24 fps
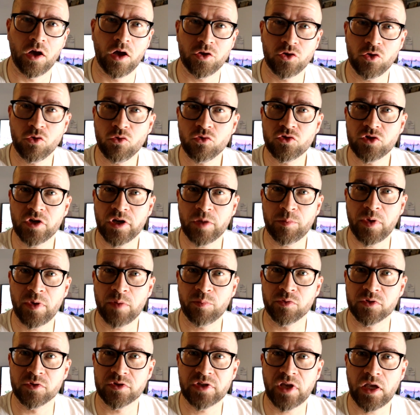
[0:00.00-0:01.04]
usually
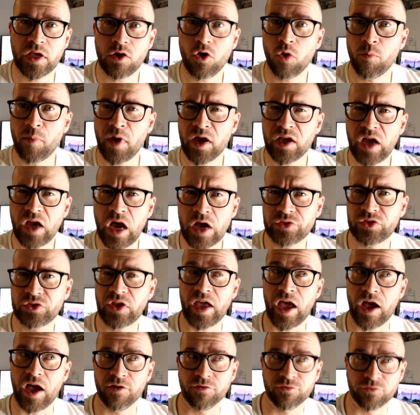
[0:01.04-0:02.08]
people say, oh my God,
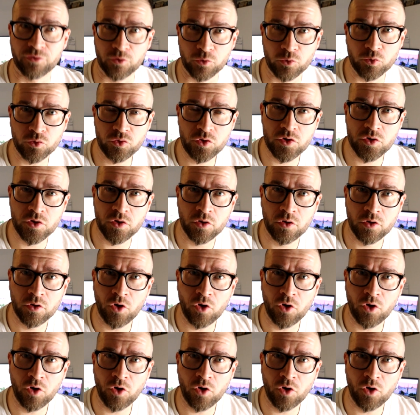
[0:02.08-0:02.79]
they have food.